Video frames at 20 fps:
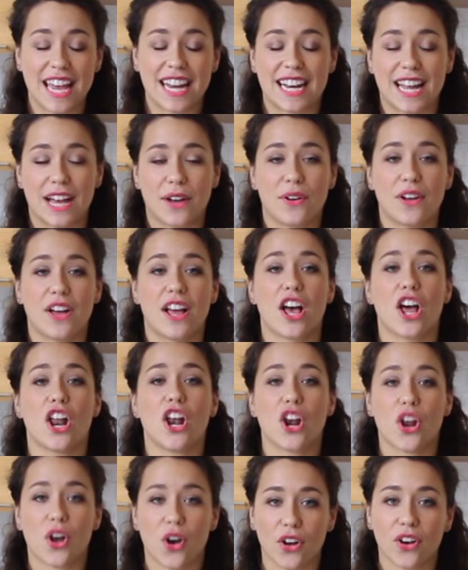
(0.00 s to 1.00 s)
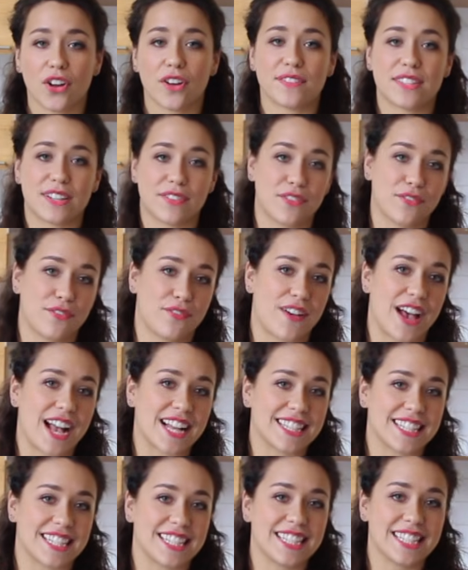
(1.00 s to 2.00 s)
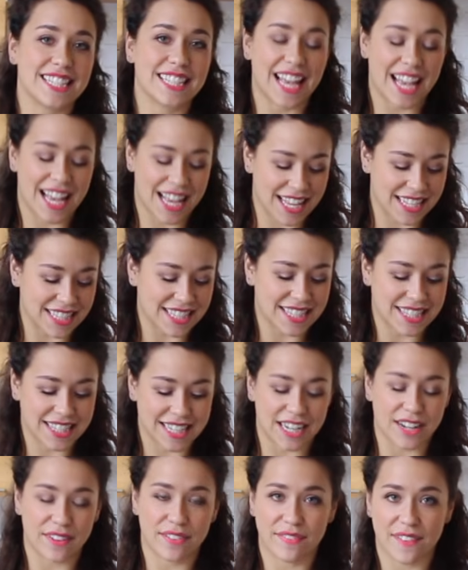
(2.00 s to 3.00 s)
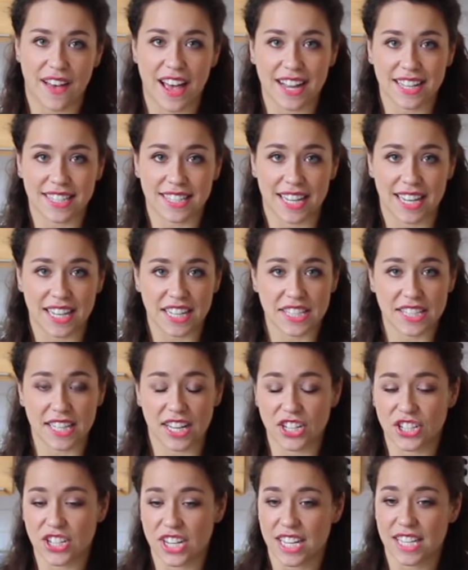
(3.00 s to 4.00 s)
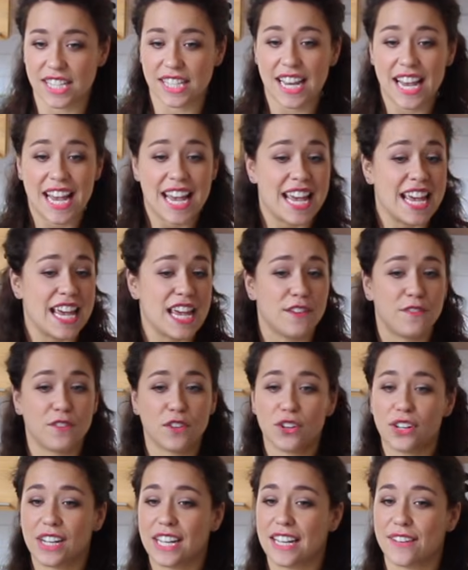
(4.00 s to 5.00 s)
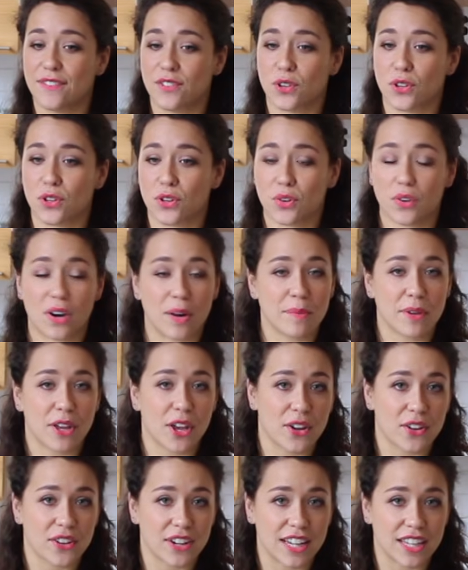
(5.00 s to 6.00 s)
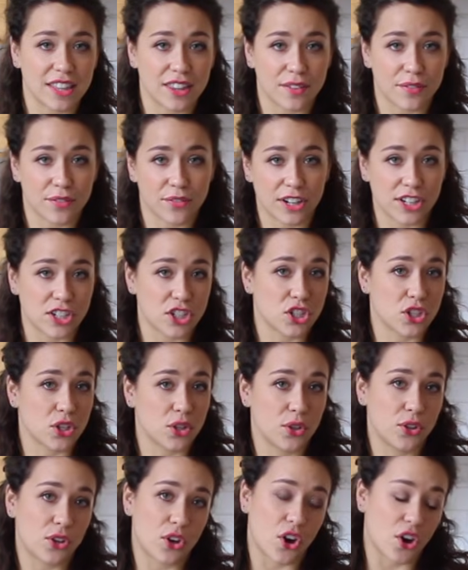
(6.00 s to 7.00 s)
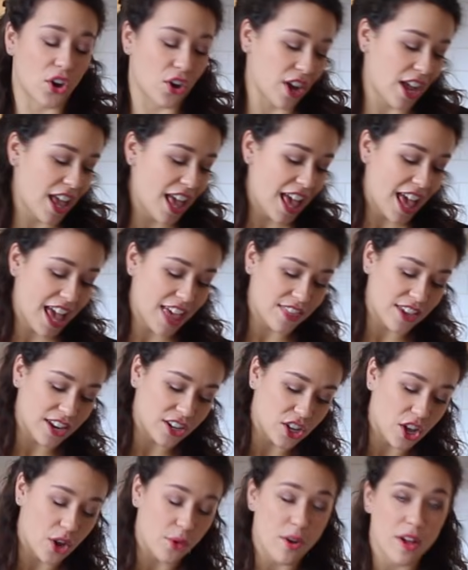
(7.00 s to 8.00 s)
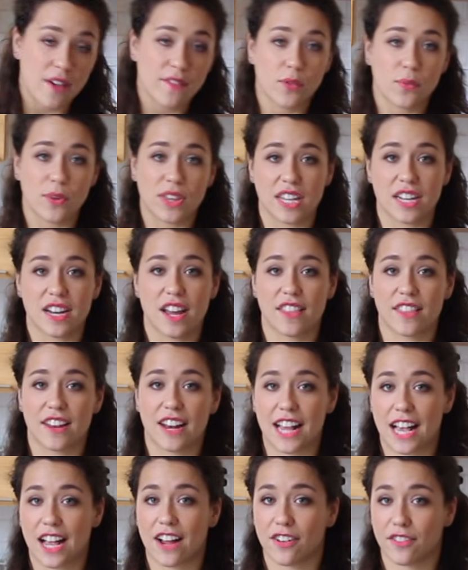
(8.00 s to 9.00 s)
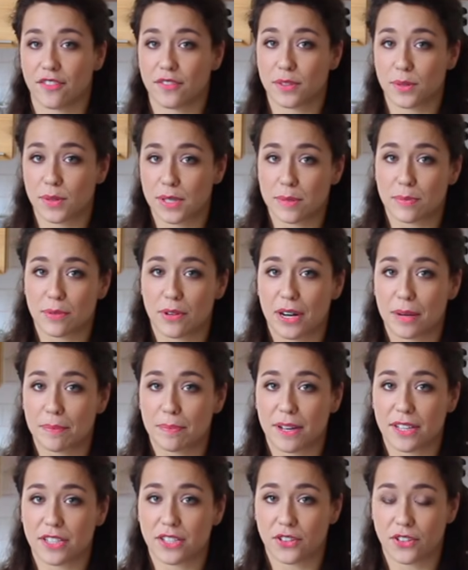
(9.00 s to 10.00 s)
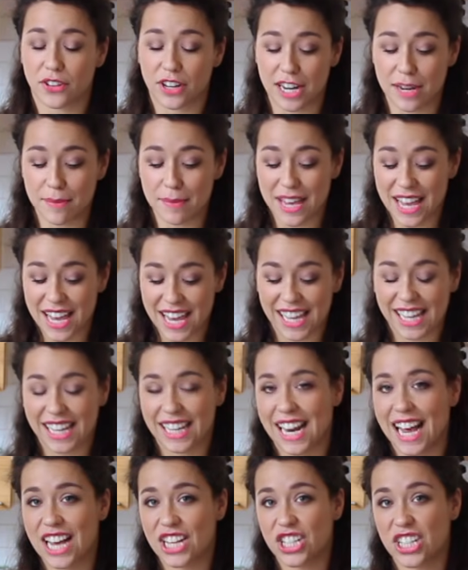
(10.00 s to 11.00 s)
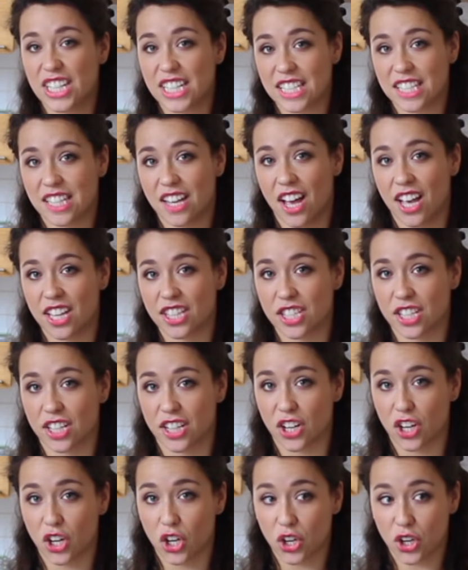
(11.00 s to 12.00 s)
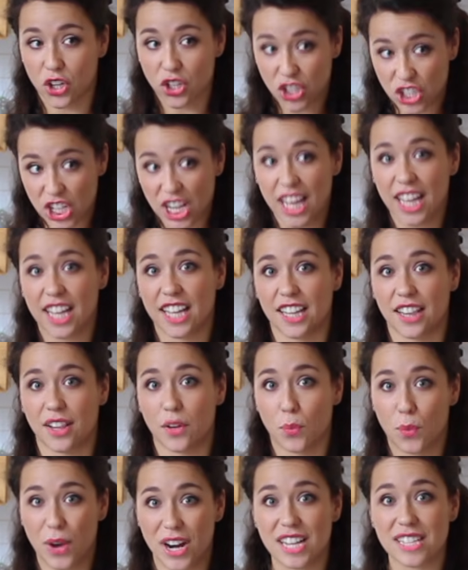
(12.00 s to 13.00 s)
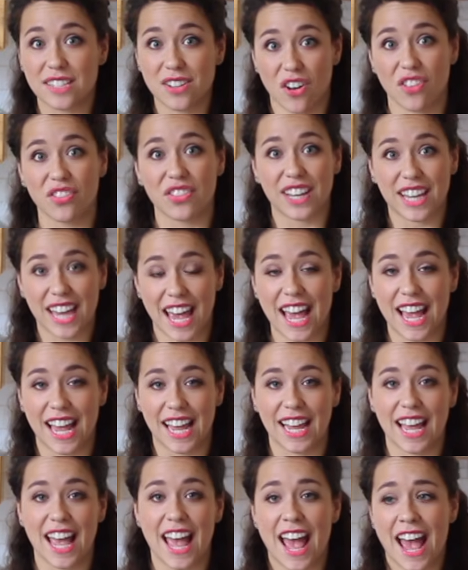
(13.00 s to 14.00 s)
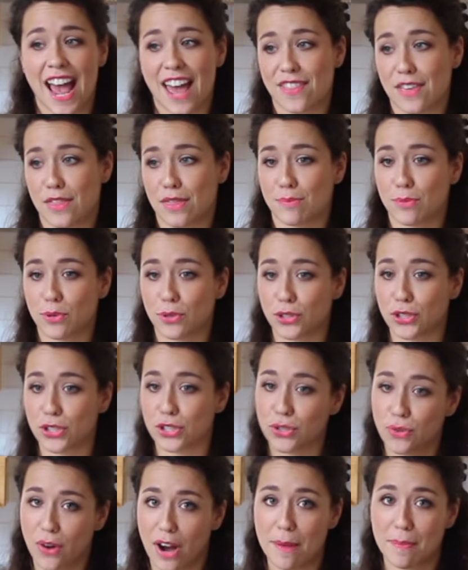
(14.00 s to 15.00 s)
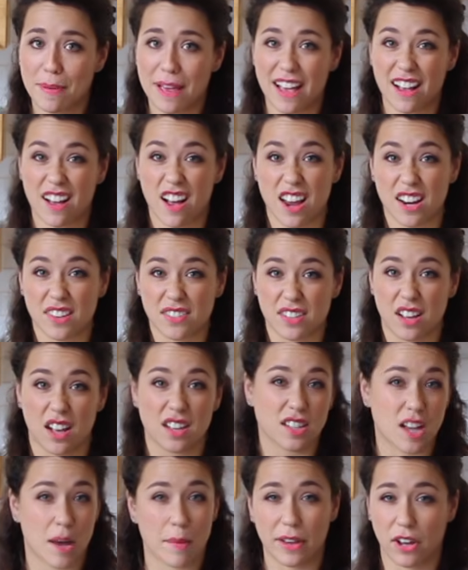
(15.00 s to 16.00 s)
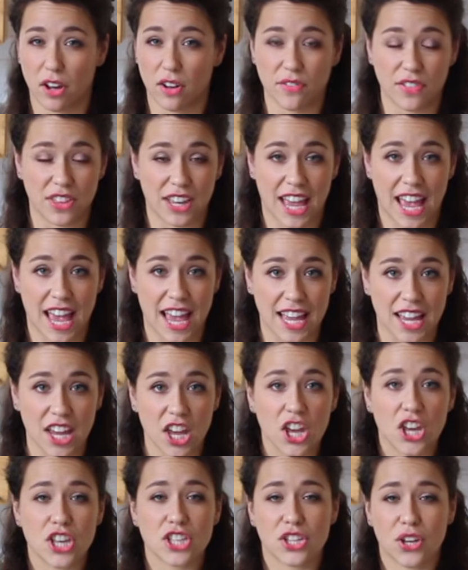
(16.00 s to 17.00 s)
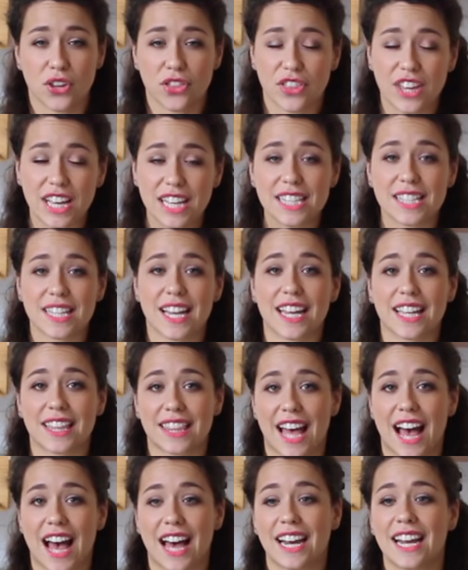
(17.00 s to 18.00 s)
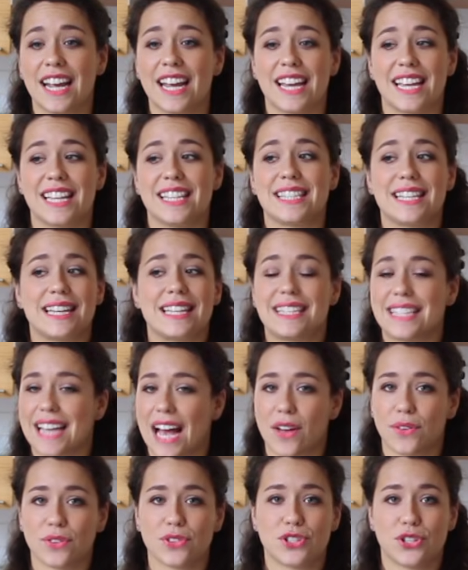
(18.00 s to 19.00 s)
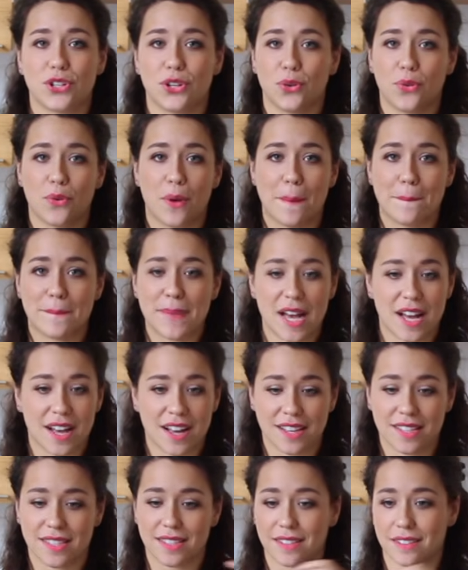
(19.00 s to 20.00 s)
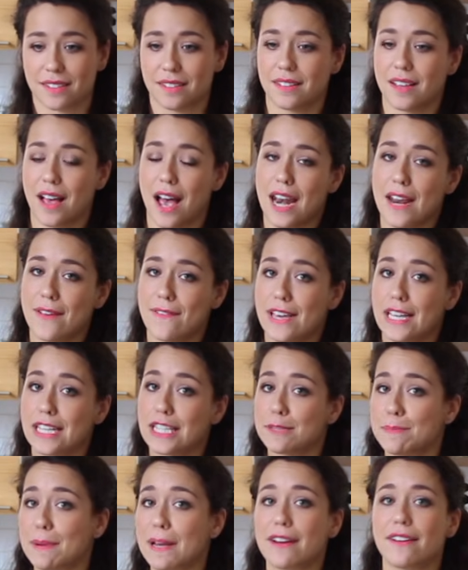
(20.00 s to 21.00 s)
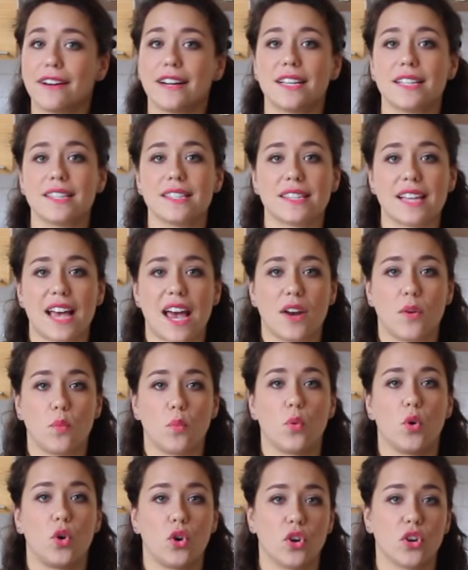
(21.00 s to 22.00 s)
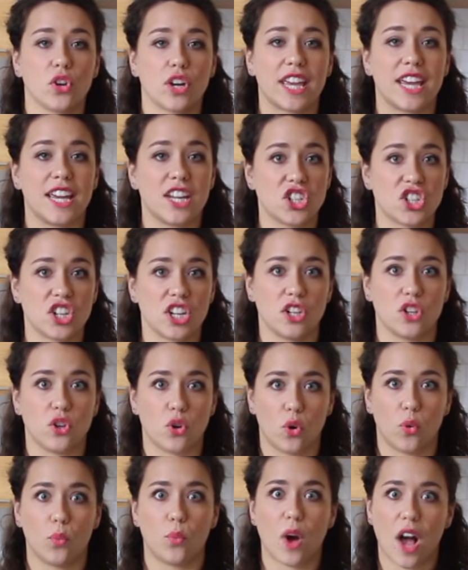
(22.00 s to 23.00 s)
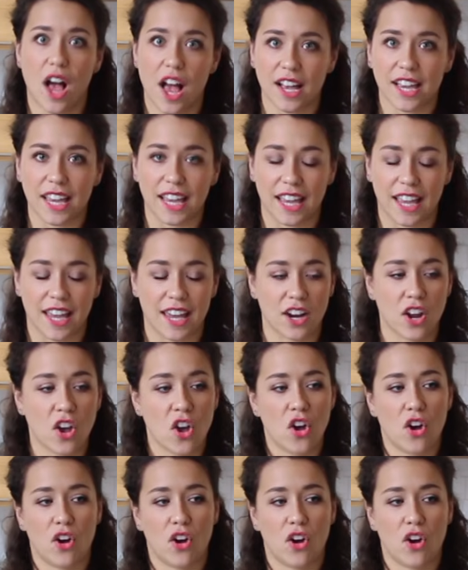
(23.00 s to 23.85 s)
Now, a lot of different factors can still affect it, such as if you leave your crumb coat in the fridge too long and then go over with another layer of Swiss meringue buttercream, it can actually start to chill when it's on the cake, and then the more you scrape it, it kind of starts coming off the cake. So things like that is down to personal kind of experience and what kitchen you're working in.